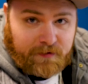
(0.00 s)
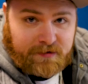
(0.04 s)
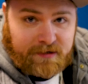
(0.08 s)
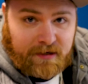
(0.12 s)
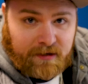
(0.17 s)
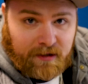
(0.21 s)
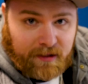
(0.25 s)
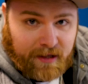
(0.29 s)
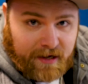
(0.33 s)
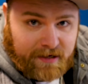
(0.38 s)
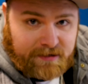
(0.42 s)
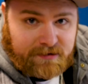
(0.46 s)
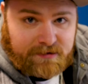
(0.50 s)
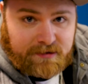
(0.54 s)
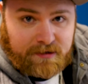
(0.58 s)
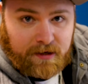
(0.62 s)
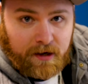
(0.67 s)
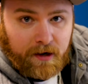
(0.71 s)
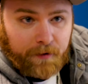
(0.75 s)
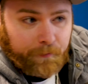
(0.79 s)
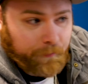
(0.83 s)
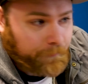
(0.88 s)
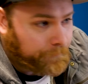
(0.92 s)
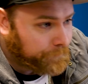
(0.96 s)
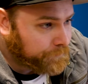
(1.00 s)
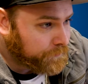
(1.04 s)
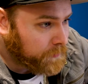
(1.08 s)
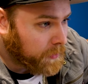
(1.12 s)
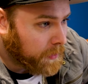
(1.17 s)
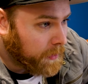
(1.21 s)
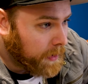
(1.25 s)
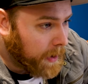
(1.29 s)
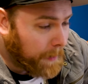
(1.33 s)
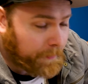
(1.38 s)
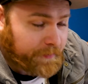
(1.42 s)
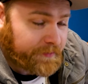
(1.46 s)
if you've seen the last uh,
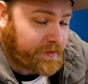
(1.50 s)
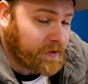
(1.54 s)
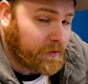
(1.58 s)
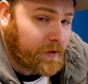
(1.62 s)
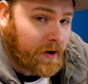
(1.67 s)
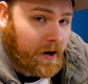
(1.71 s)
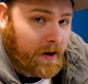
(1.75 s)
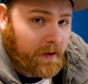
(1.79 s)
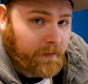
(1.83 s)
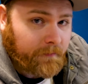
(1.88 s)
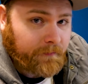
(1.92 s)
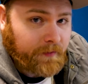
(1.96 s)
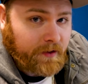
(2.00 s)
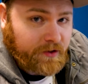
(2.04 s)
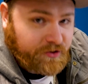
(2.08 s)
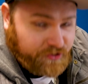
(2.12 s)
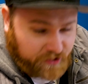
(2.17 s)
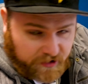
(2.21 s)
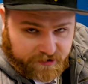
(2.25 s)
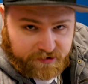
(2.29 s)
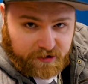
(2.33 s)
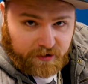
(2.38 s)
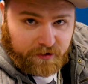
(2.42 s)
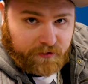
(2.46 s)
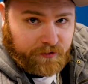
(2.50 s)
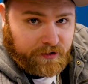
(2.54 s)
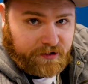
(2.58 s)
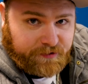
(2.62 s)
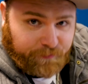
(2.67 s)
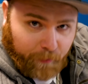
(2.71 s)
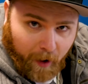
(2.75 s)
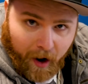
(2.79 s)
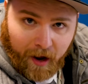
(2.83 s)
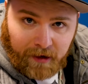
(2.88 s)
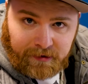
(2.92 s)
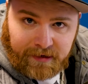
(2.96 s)
episode of the Just Another Chris
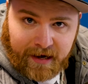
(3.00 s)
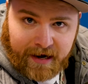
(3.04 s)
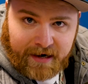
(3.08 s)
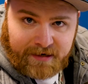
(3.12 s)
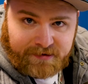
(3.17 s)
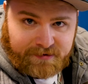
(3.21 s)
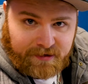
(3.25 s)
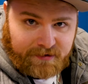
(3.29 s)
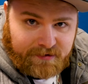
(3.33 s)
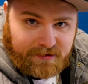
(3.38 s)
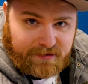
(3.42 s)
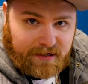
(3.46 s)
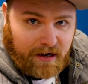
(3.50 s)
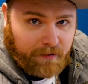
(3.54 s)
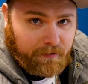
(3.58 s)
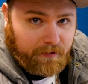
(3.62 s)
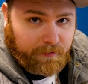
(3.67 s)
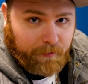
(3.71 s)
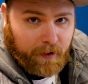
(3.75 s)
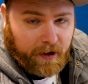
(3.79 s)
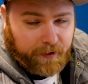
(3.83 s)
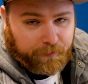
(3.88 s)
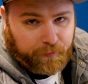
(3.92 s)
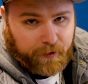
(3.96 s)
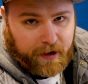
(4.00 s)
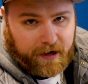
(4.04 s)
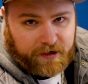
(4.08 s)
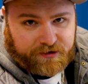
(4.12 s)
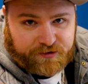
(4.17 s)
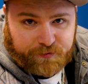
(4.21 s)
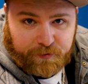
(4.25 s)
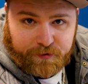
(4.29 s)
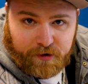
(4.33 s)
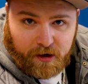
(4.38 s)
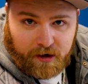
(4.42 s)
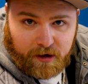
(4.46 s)
podcast. I sit down with Mike
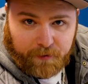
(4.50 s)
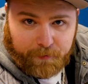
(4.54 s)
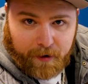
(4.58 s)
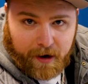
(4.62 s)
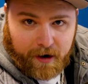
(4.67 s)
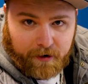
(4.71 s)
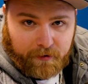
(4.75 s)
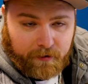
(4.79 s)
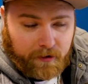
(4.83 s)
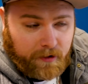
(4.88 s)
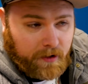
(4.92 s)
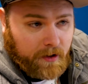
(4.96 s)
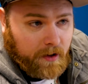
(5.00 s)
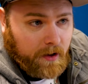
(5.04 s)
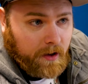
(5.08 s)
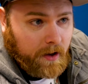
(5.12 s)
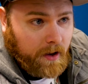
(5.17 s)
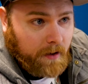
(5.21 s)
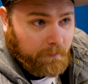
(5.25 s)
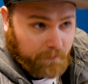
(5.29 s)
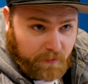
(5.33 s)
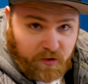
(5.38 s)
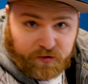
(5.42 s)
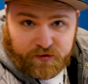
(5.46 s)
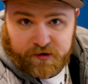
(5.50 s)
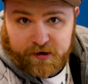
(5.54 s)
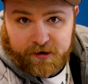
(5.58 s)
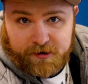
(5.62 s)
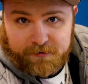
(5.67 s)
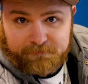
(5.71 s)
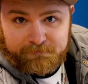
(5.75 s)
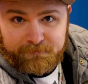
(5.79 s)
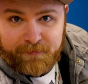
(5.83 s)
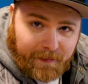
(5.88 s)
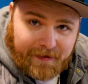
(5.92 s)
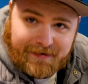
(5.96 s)
Branch and we talk about music.
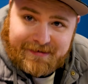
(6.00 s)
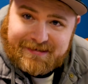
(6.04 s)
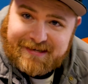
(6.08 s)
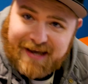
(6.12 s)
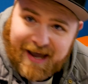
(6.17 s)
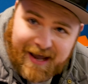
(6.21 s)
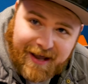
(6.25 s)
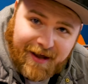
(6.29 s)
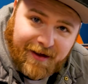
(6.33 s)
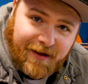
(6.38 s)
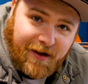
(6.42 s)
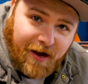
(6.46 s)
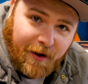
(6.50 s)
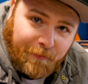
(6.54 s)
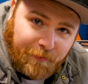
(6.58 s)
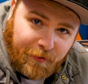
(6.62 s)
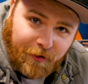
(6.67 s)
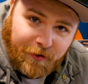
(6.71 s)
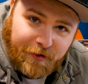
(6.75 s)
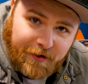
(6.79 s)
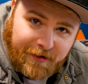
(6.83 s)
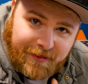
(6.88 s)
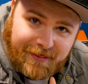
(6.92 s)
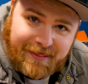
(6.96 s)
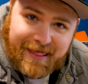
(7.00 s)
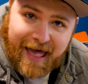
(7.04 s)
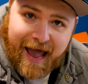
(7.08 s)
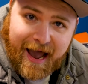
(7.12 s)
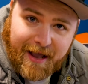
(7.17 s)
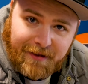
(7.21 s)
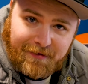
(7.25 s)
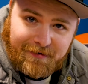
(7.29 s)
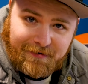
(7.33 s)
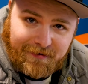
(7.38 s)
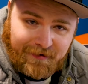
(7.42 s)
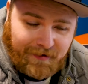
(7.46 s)
The day I uploaded
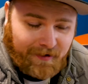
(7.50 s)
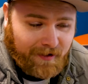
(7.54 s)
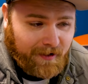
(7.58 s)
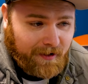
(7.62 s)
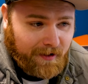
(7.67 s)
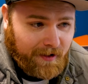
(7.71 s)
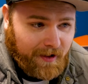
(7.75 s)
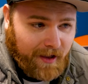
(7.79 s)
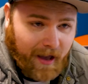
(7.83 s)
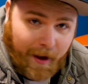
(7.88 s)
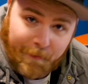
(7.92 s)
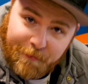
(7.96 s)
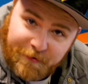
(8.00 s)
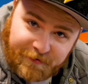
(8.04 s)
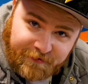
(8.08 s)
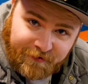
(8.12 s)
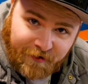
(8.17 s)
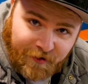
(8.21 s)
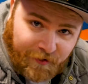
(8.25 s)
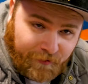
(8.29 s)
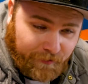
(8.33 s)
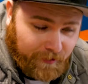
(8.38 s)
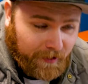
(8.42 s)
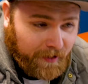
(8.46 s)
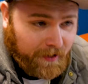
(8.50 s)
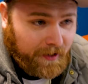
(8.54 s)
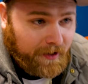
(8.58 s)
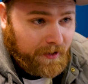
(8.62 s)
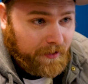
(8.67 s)
that episode,